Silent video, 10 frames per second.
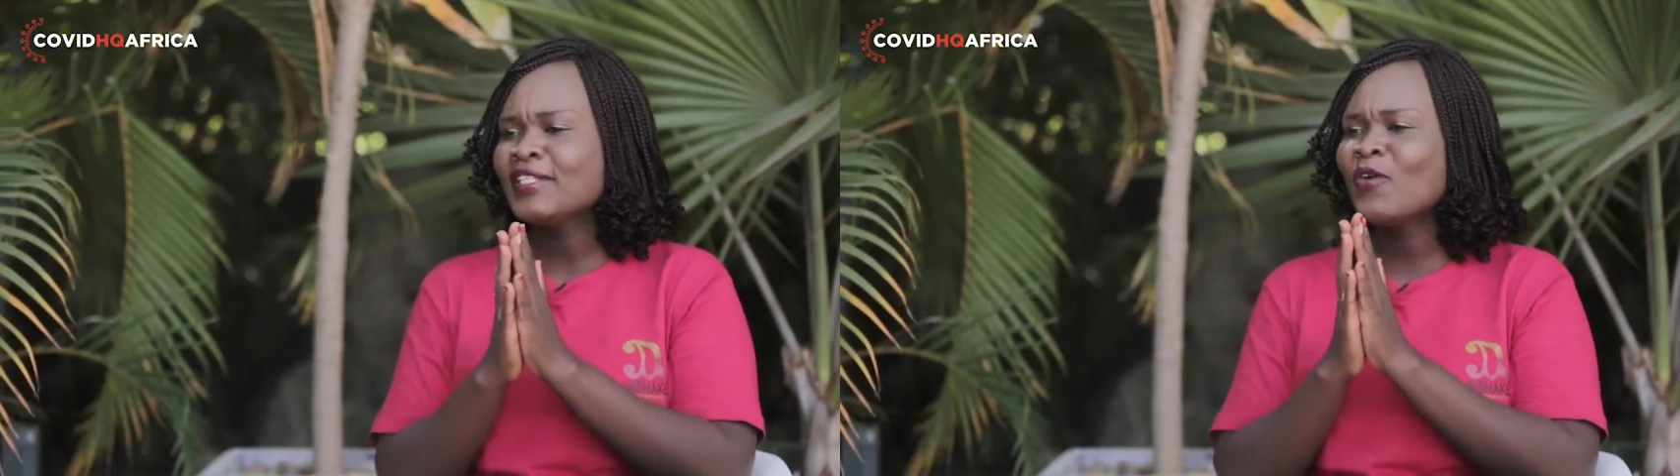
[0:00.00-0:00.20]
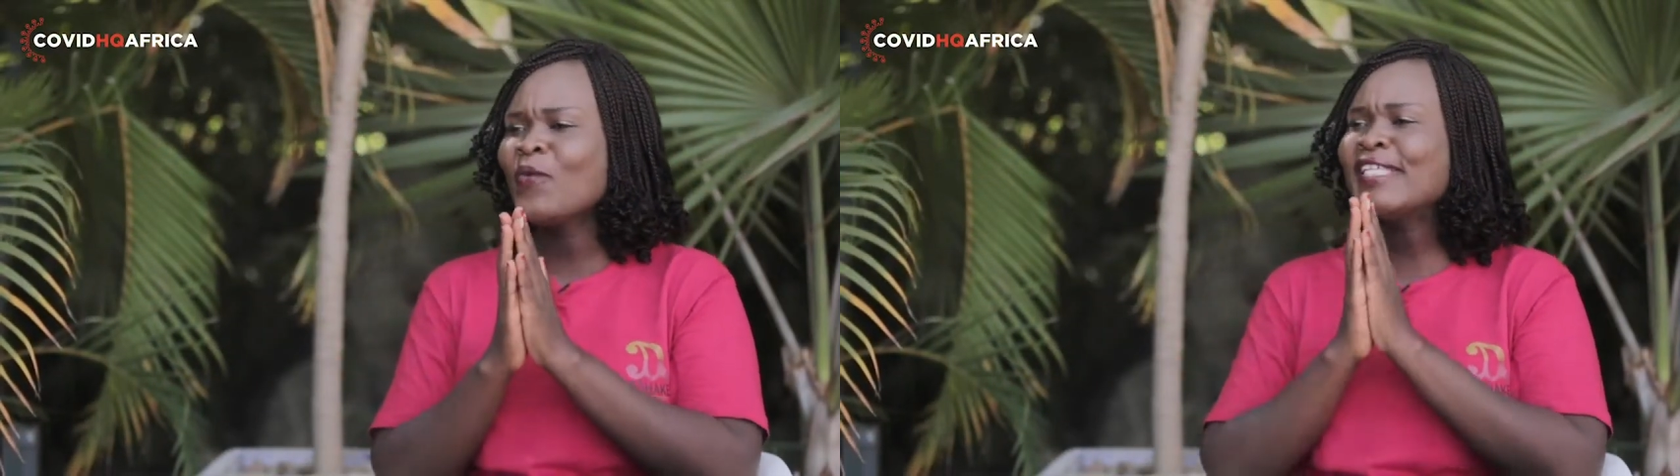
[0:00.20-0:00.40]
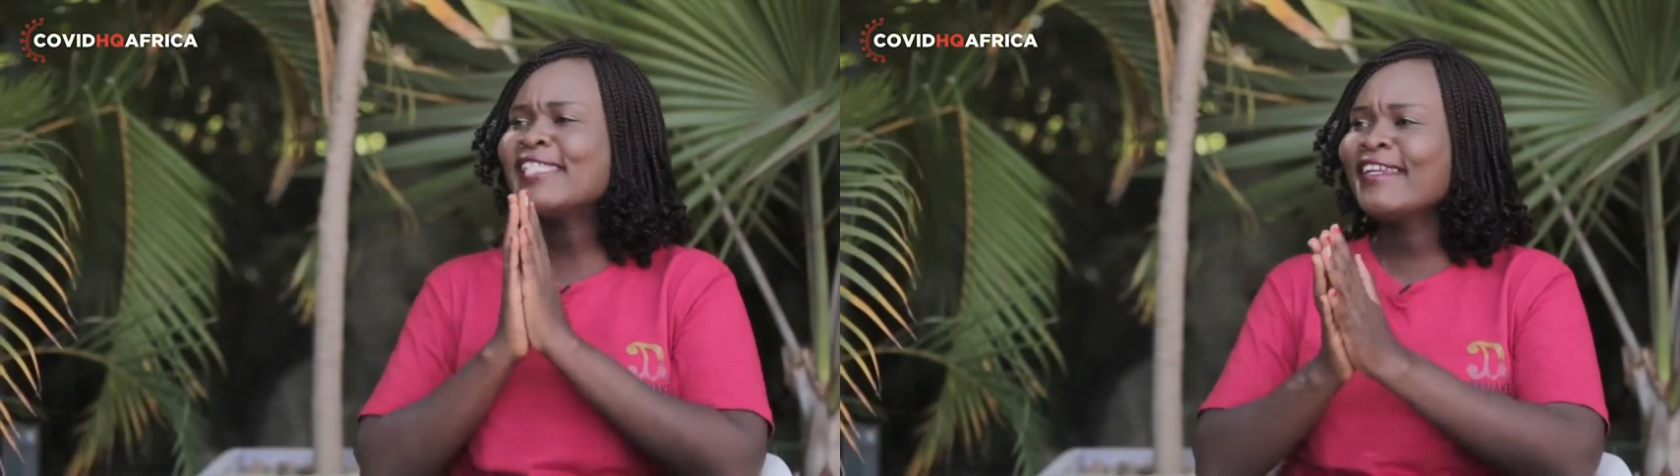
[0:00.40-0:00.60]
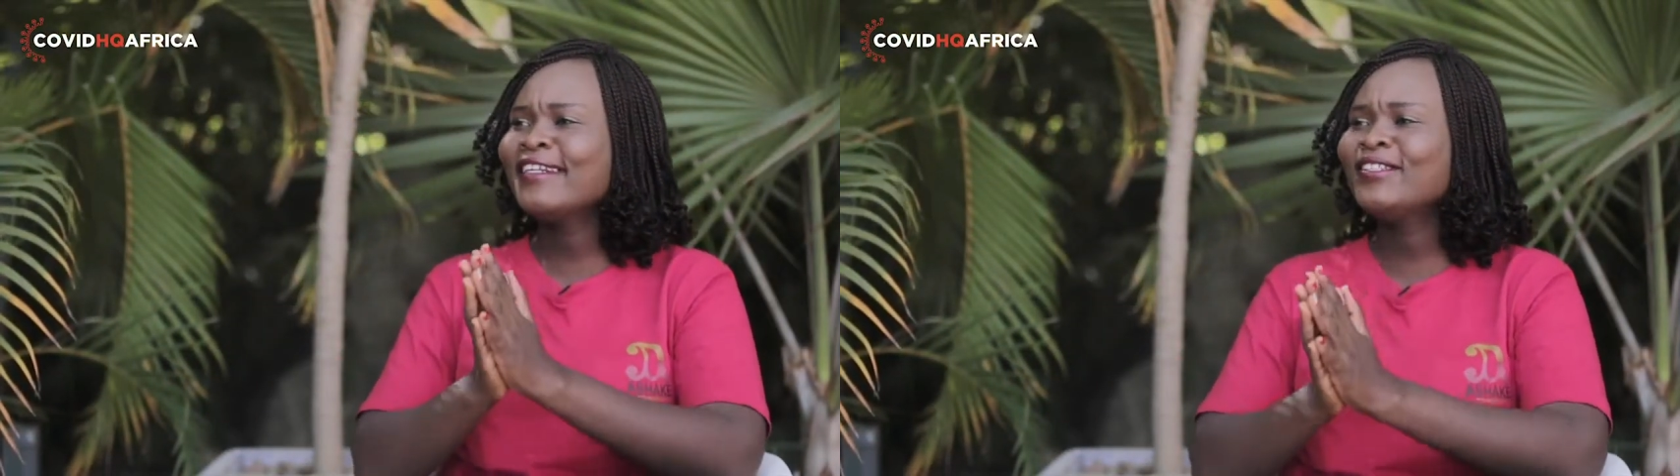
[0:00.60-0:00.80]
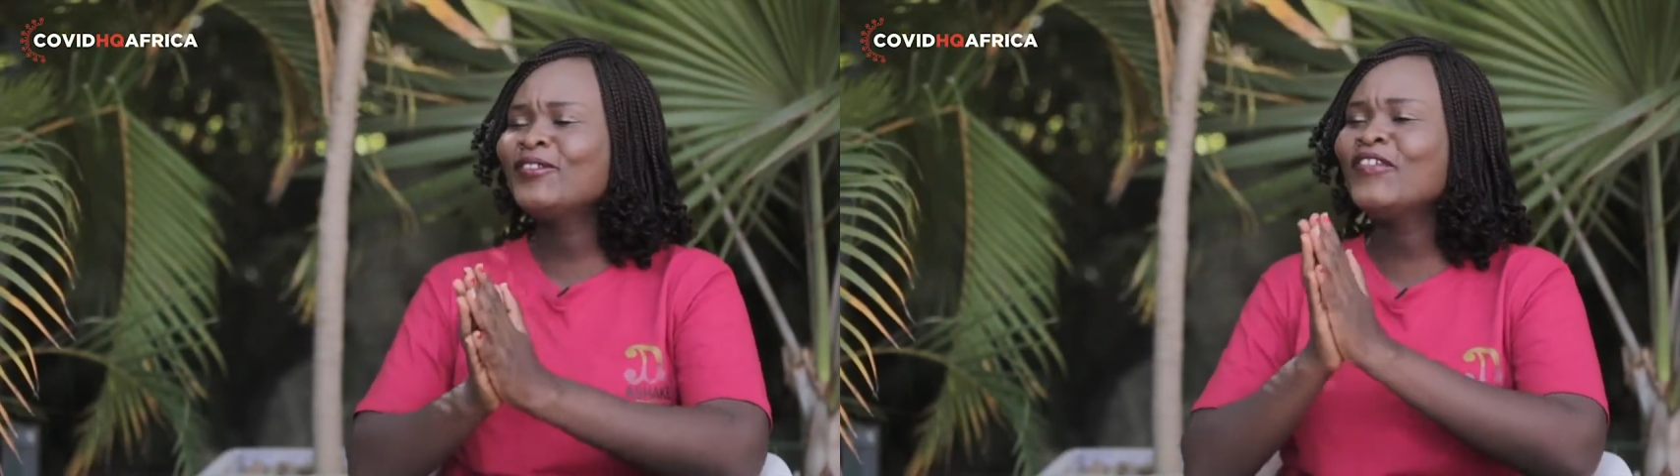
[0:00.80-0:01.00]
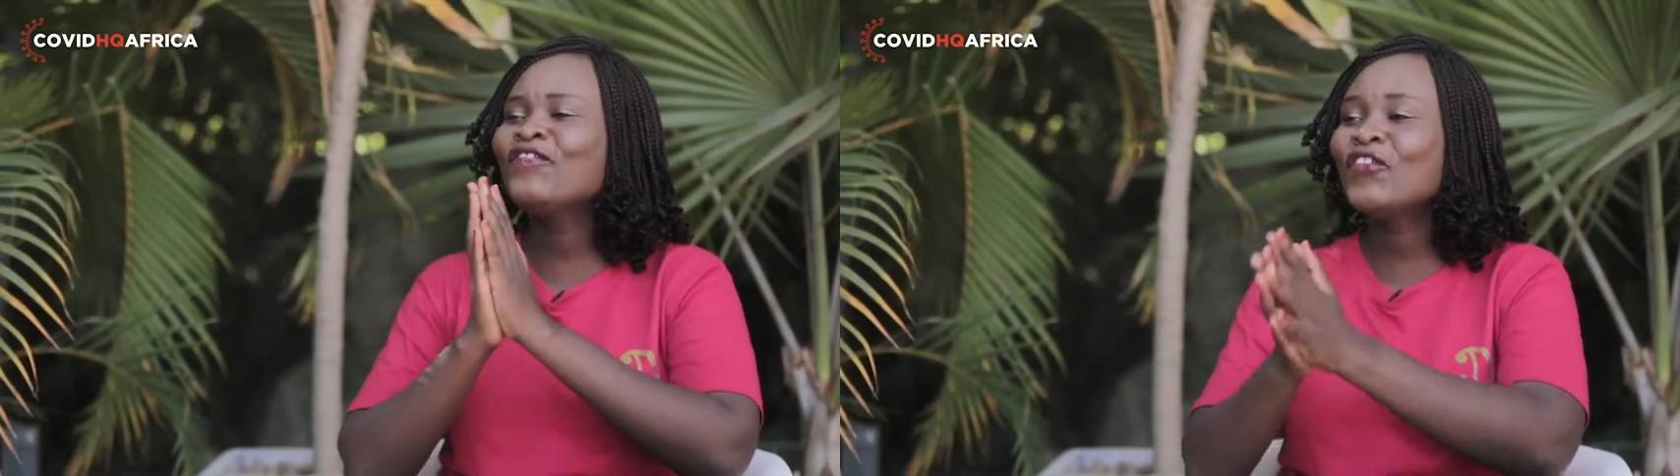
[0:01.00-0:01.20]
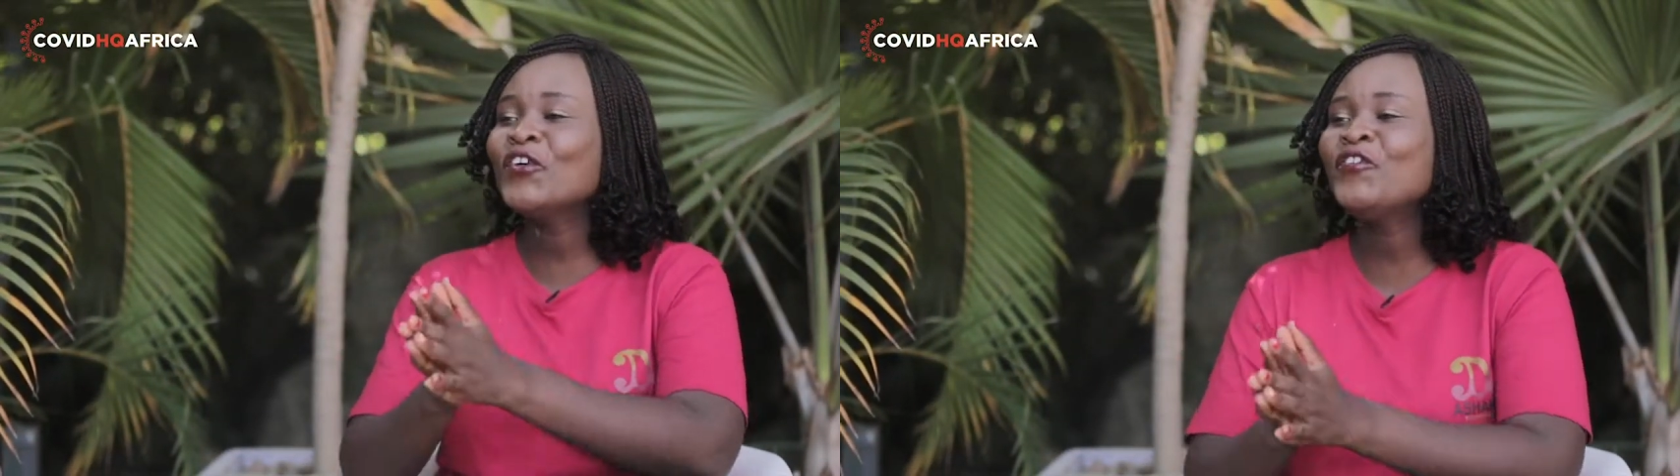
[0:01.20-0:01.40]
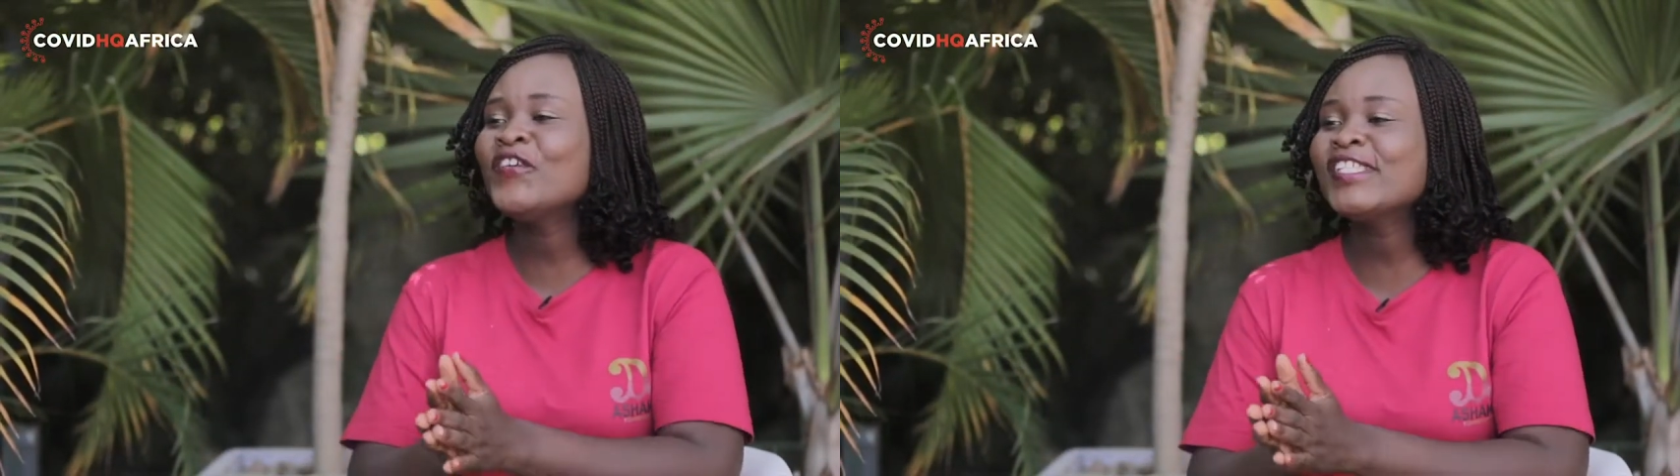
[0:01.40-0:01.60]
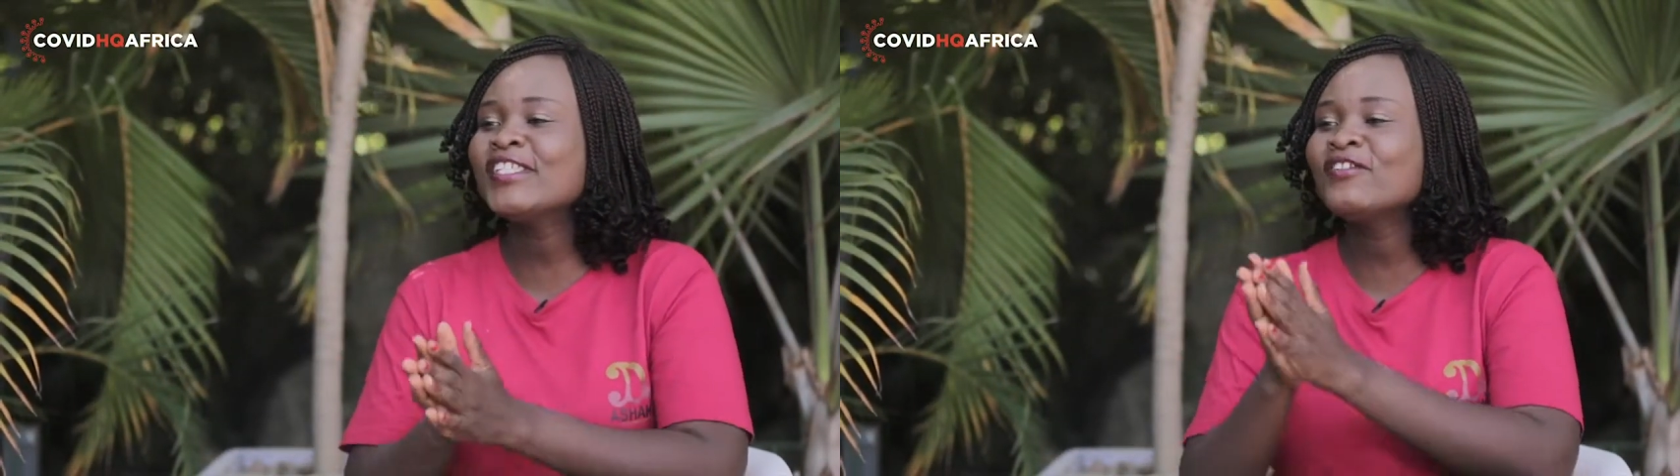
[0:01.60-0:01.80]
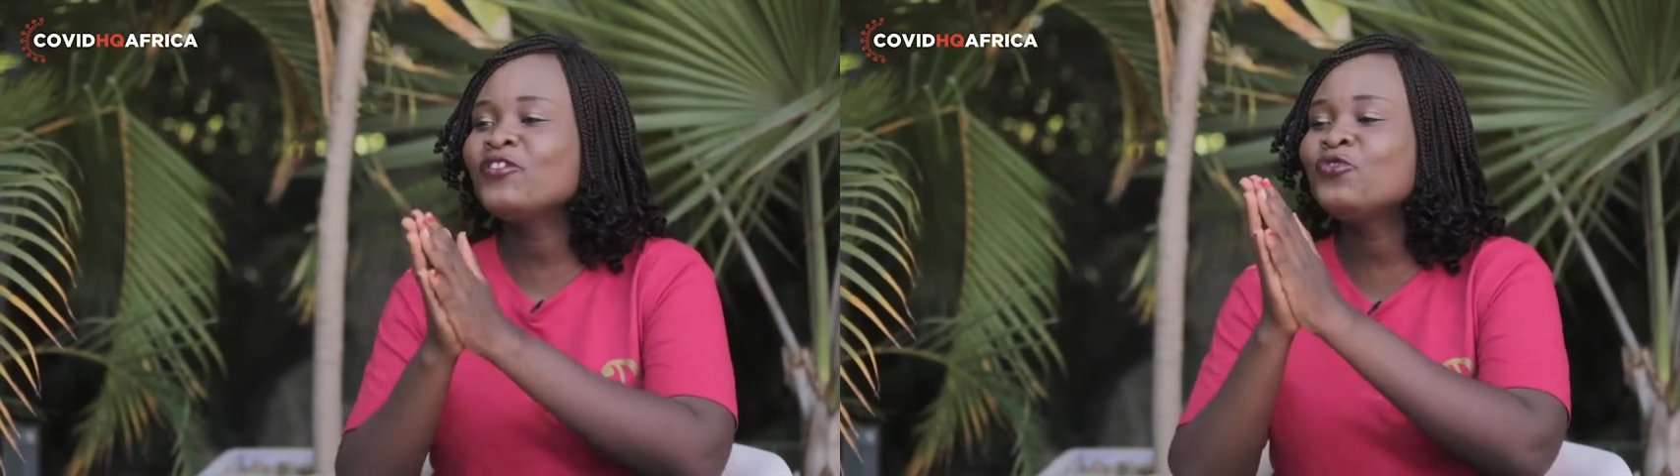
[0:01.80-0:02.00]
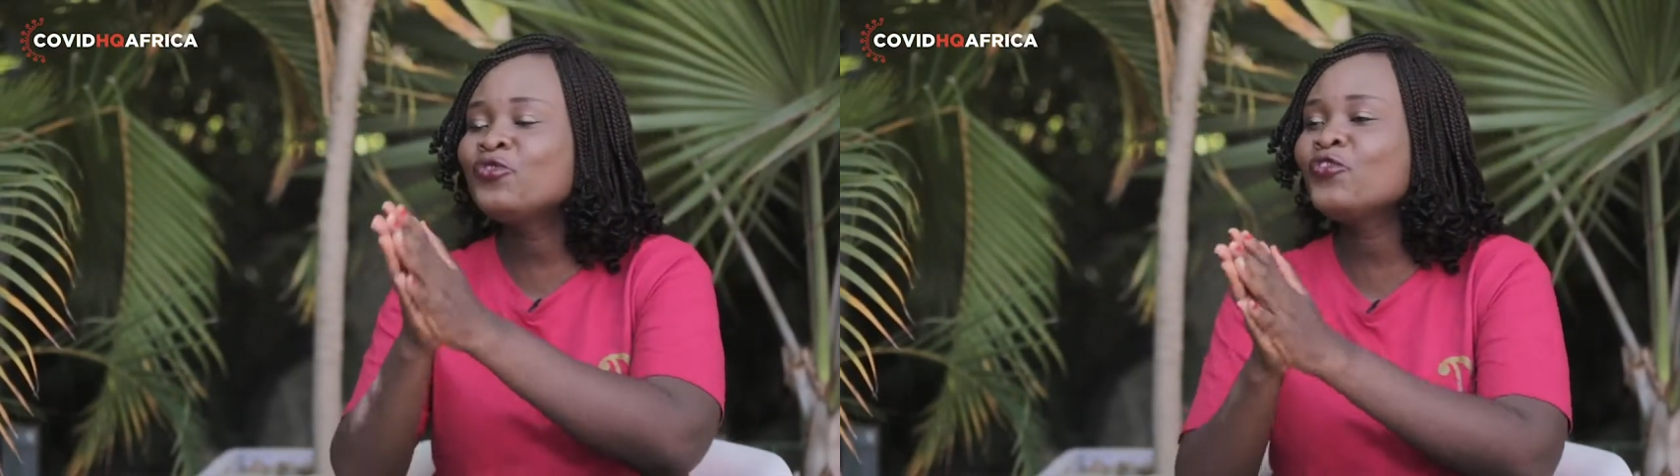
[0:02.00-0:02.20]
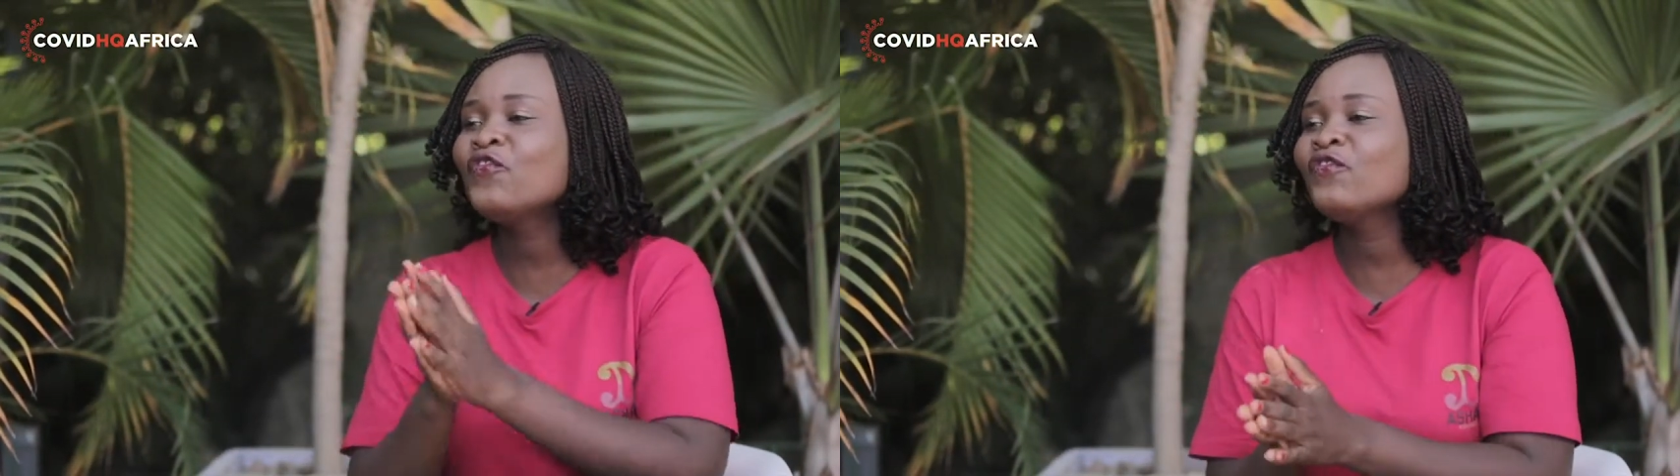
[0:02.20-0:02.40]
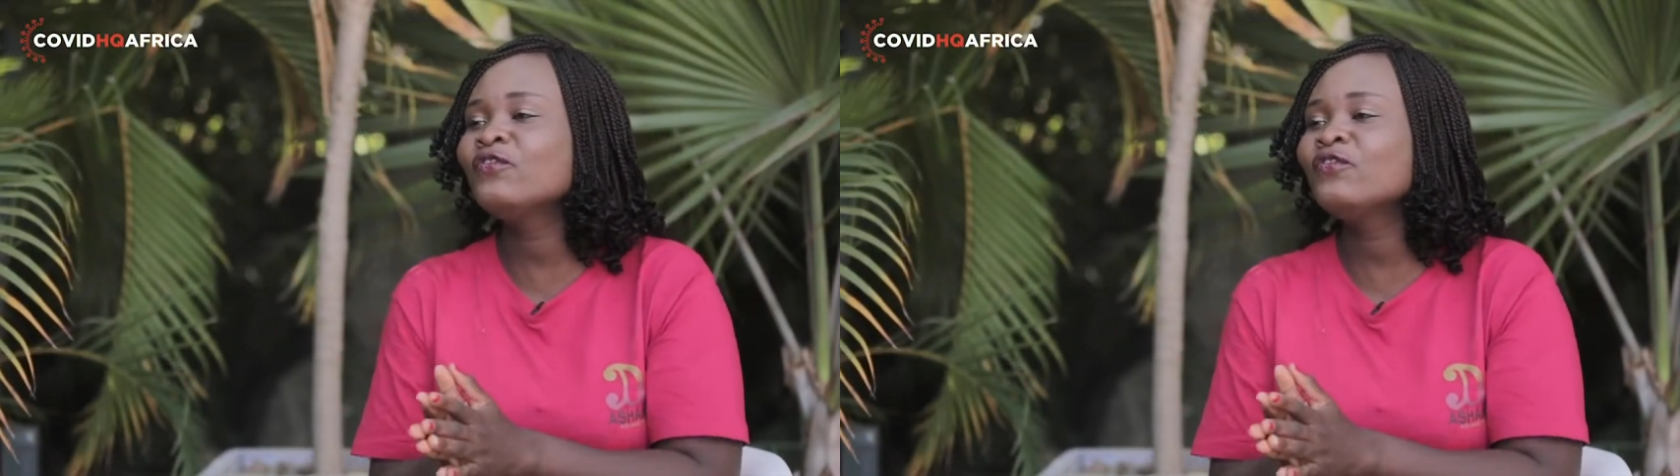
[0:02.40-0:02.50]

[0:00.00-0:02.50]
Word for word: And so we started doing fundraising through,